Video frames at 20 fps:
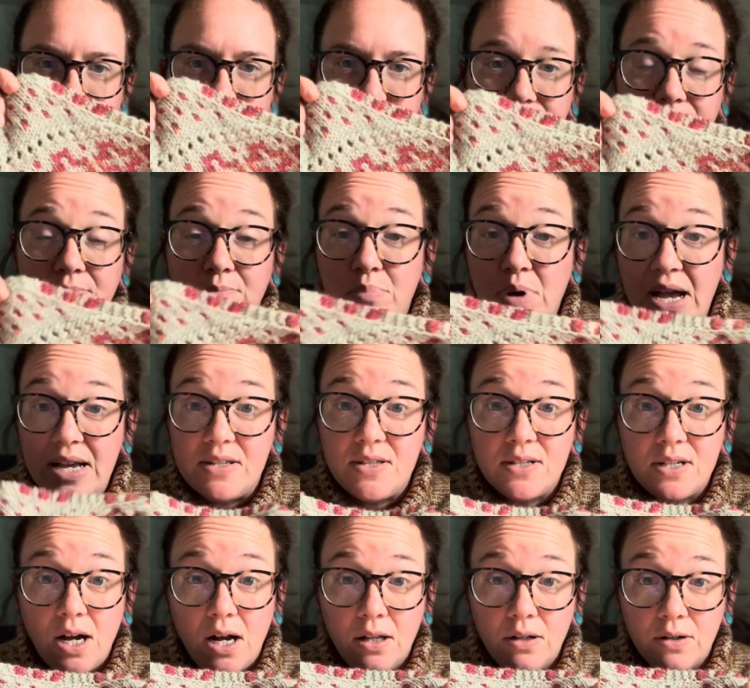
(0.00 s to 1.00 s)

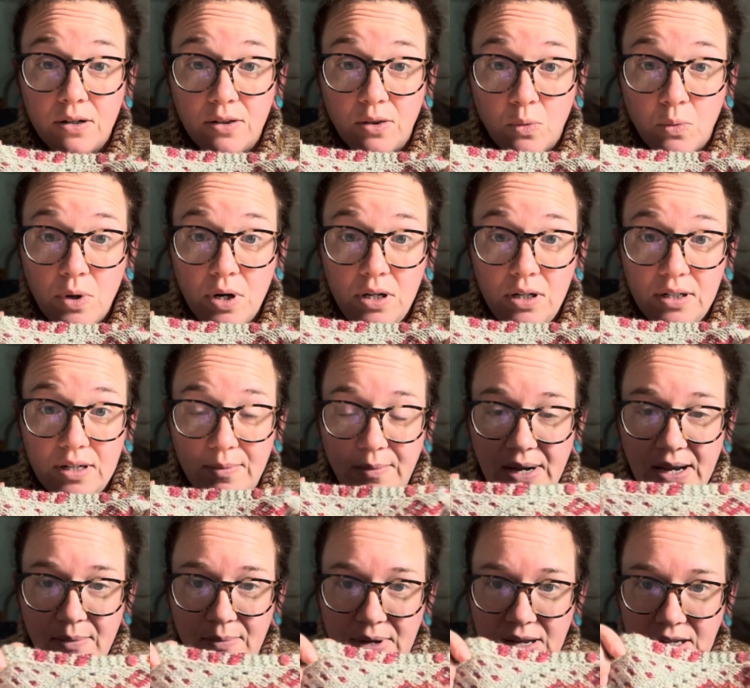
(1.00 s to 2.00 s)
best color in the world, in
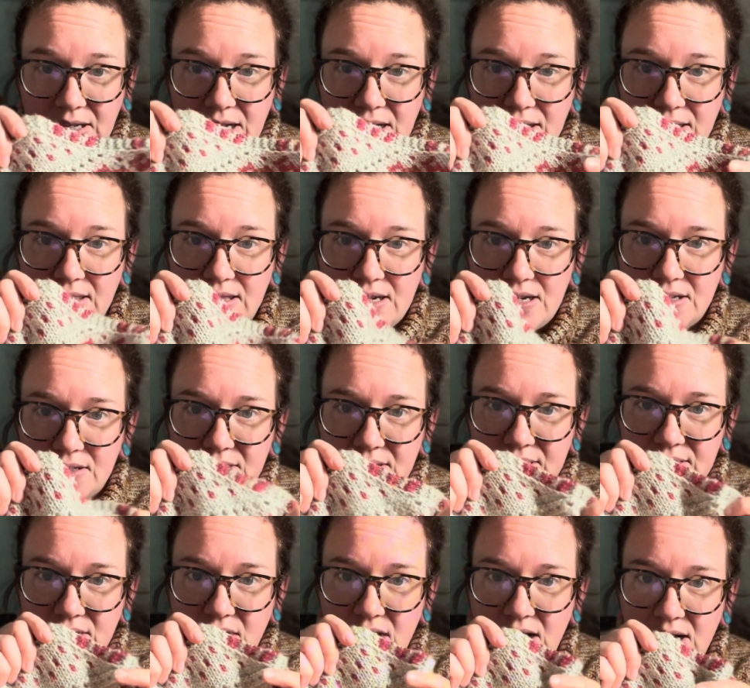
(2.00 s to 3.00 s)
my opinion, this
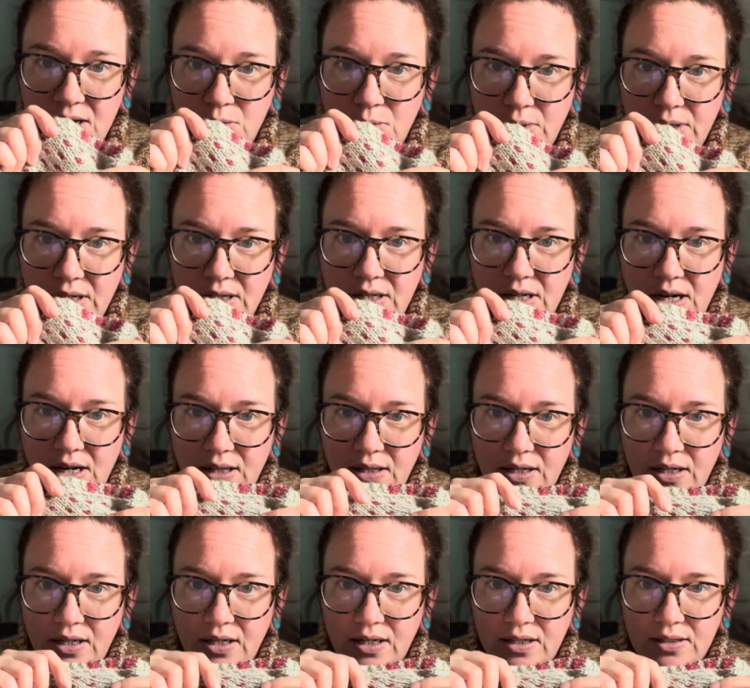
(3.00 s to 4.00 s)
aqua
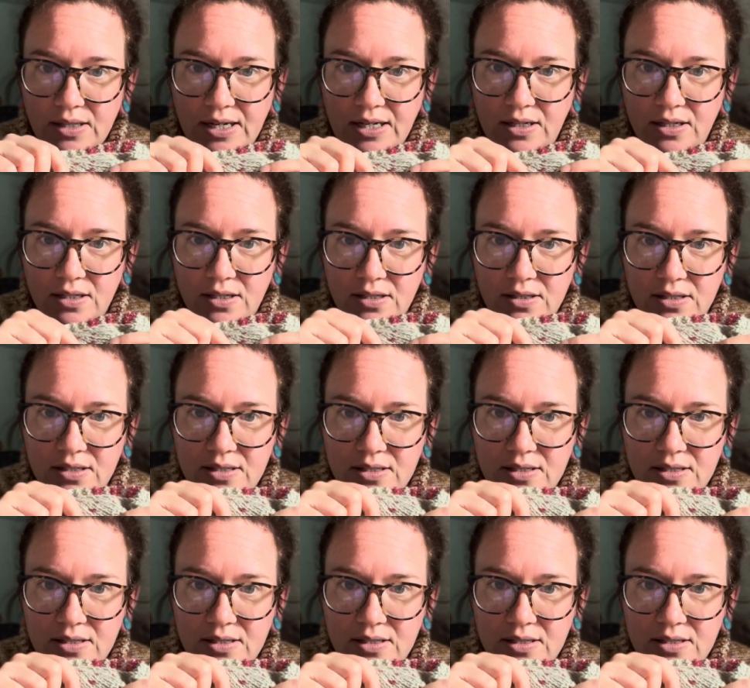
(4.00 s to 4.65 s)
color, like this